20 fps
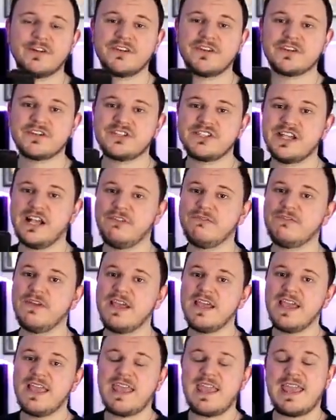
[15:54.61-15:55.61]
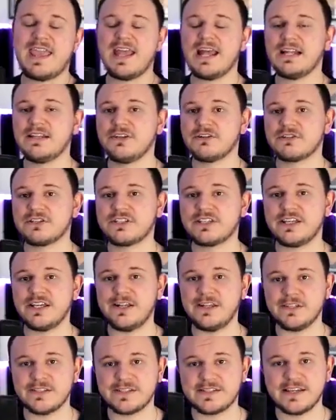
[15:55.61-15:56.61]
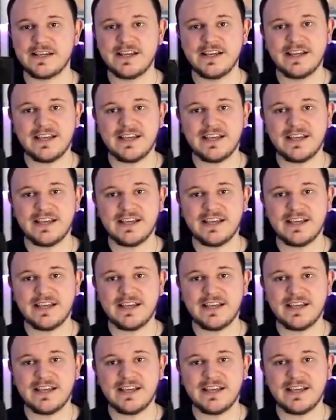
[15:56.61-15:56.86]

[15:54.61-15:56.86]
on yourself and your skills